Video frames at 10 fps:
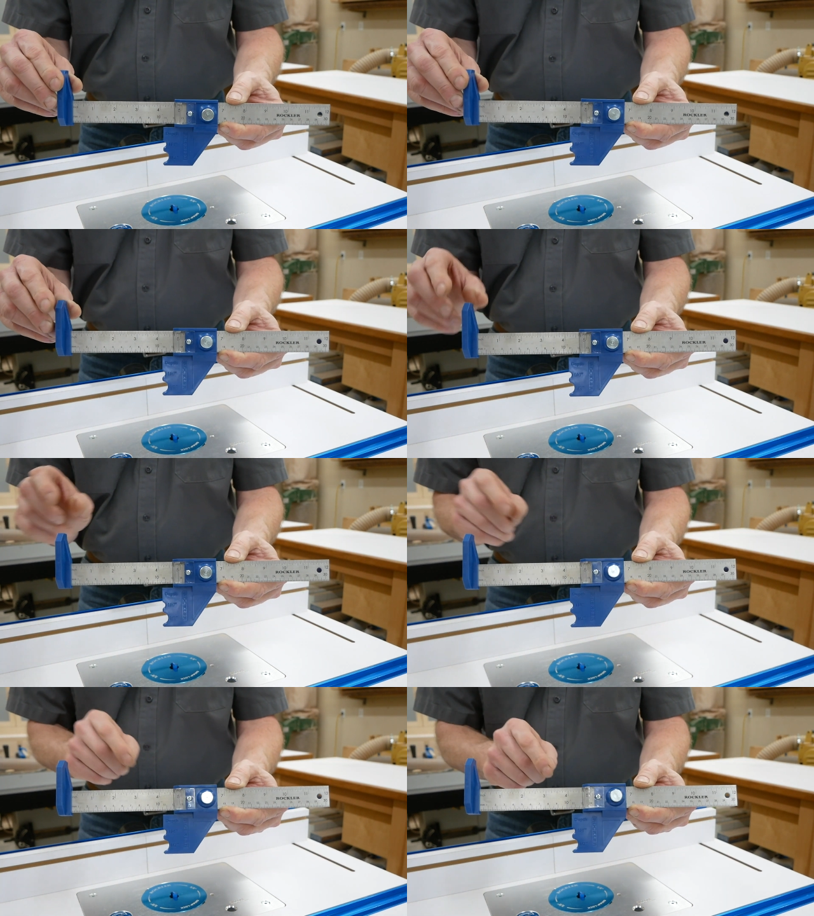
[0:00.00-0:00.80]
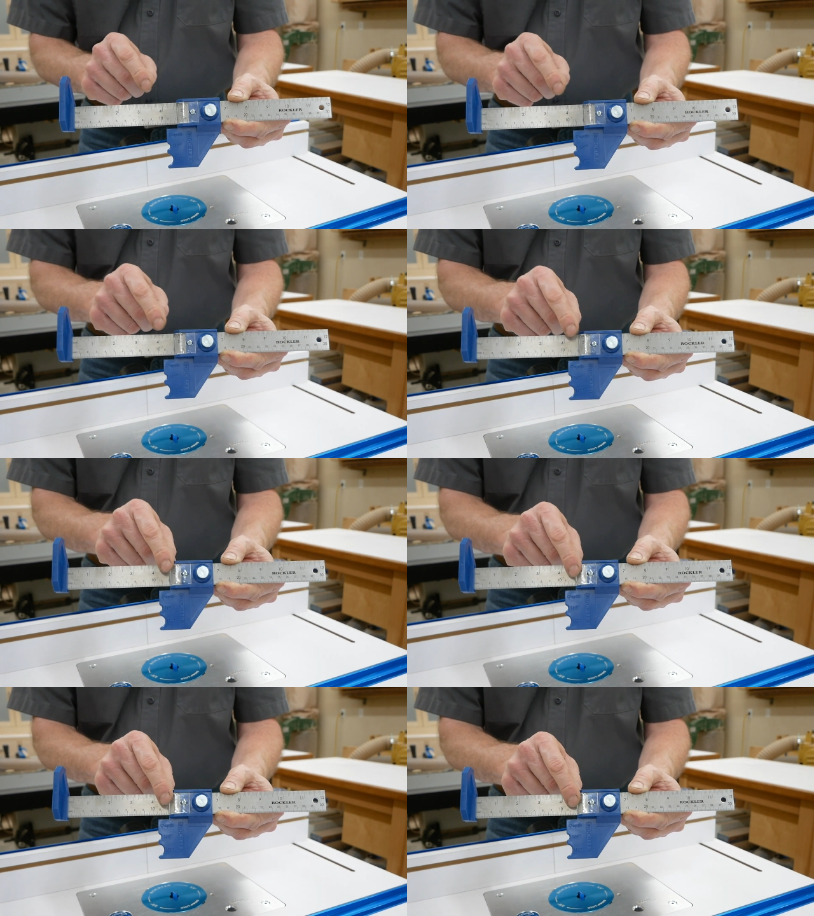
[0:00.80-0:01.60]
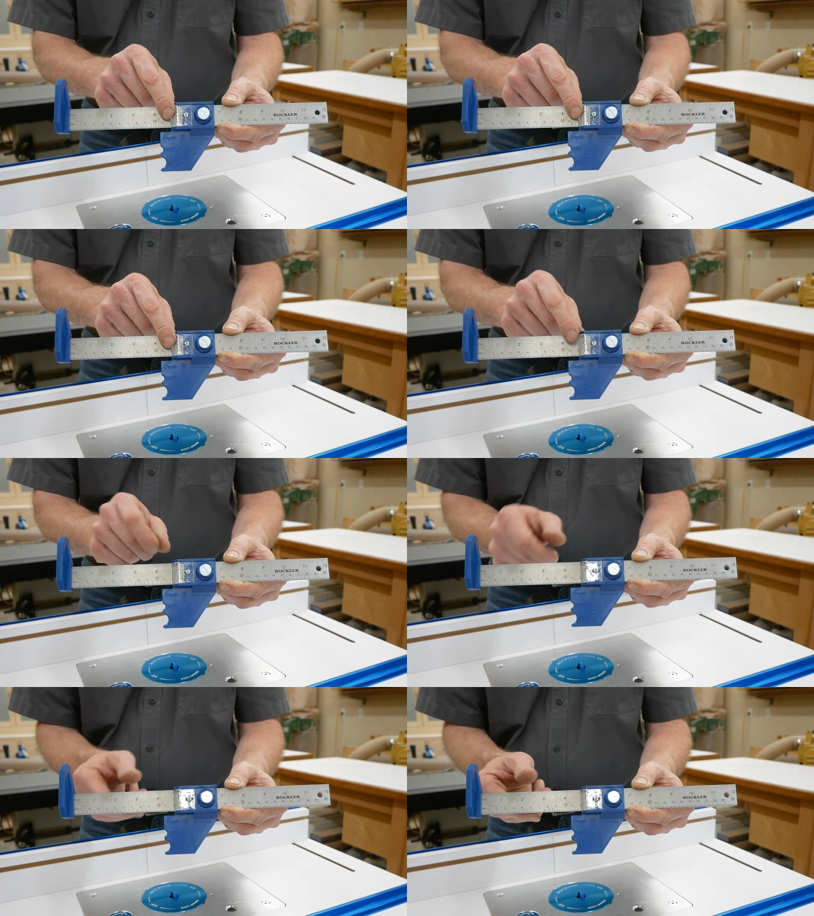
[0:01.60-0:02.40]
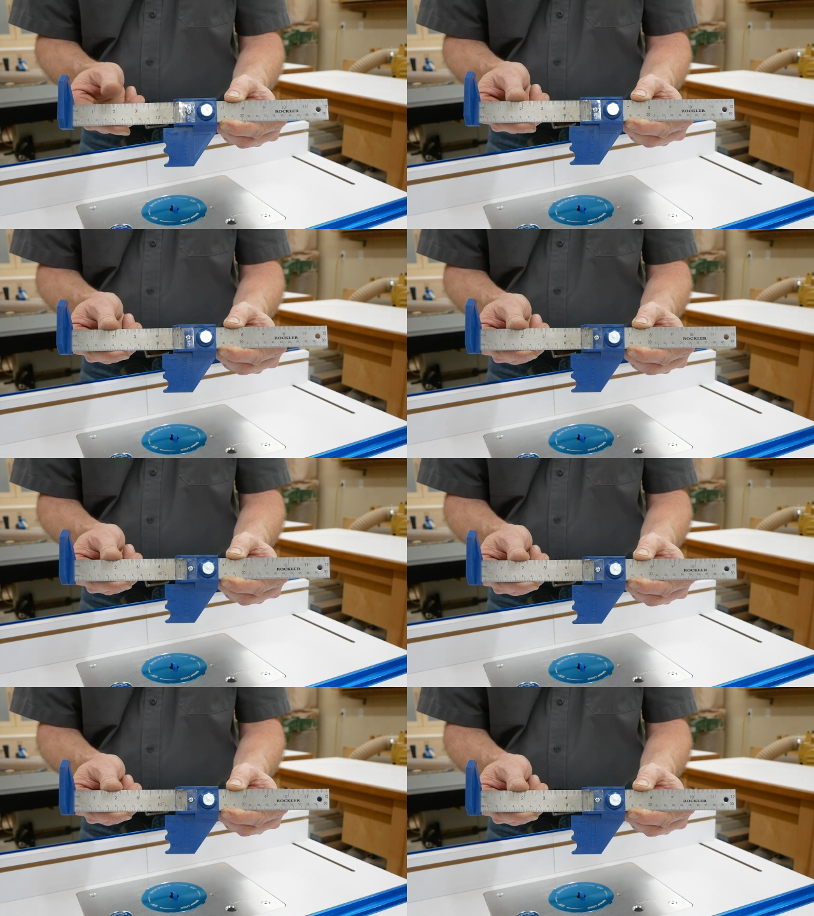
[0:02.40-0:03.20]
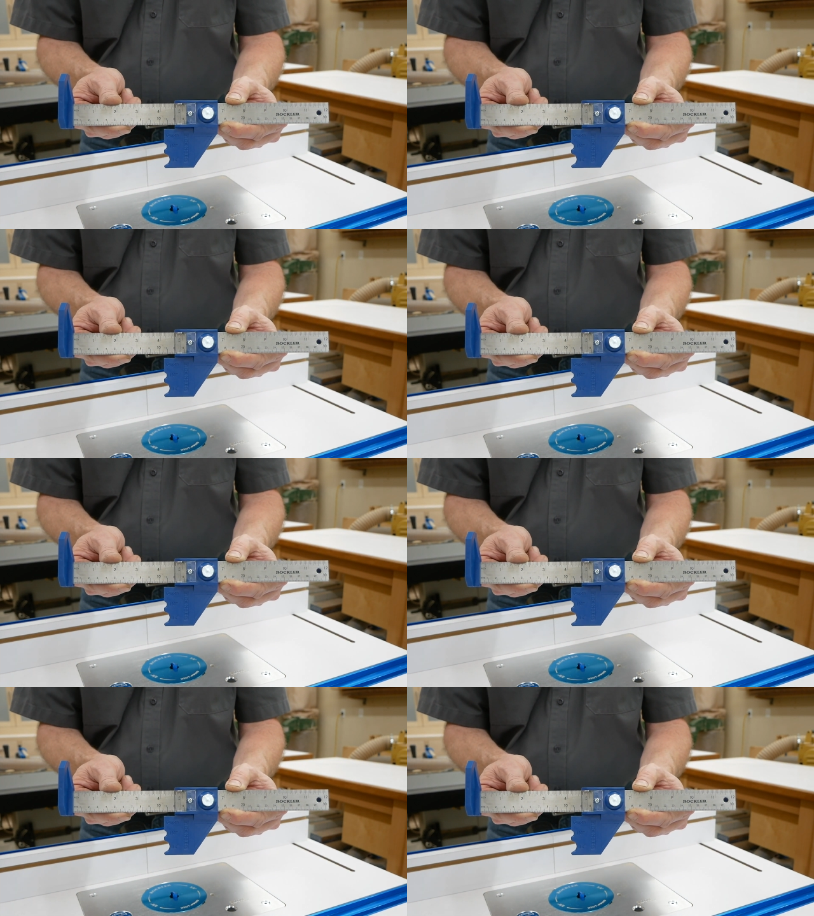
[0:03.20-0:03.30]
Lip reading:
[unreadable: no face in view]